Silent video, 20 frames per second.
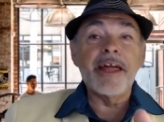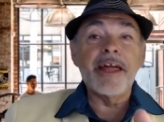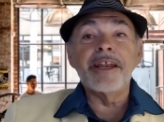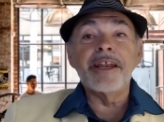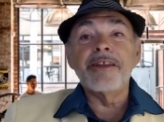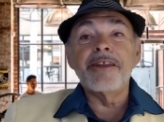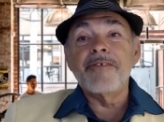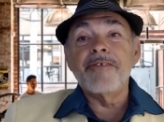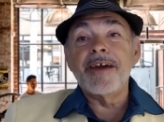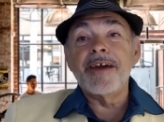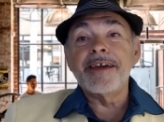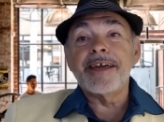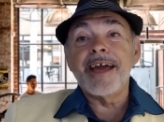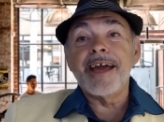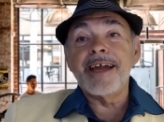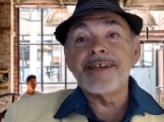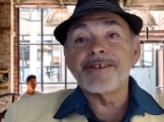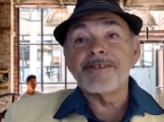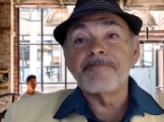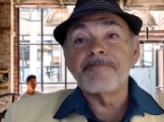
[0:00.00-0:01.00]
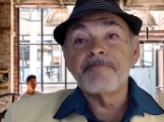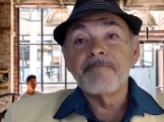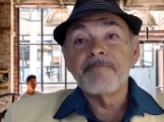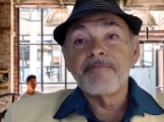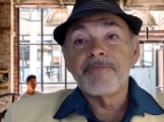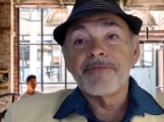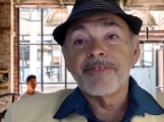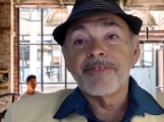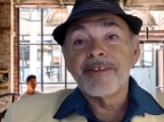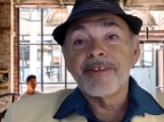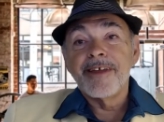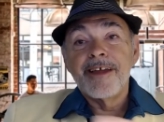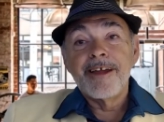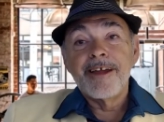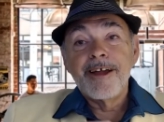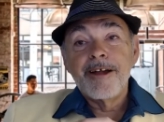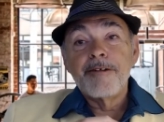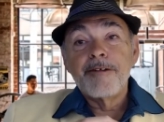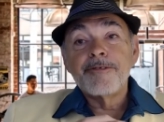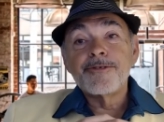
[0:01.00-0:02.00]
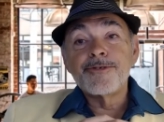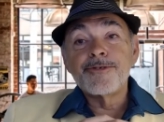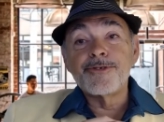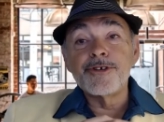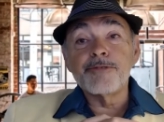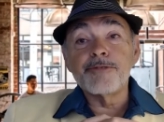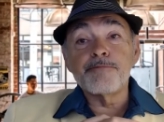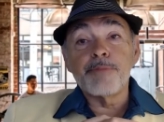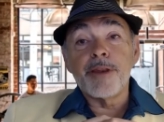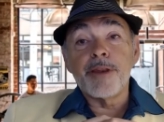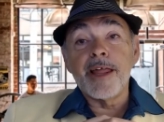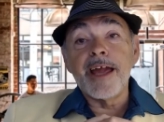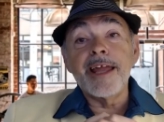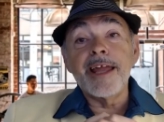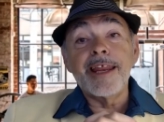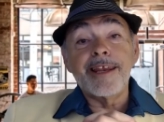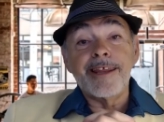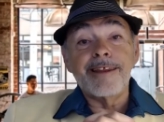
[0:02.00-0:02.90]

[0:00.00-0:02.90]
vacation, just planning it,